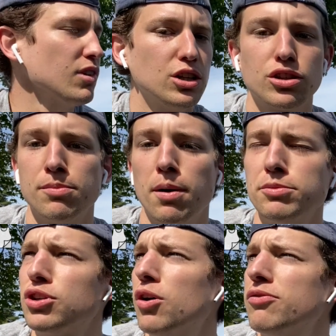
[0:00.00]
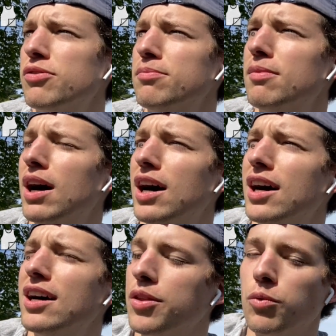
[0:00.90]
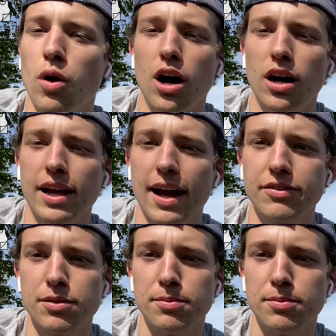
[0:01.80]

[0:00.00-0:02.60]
So I'm almost home from the walk after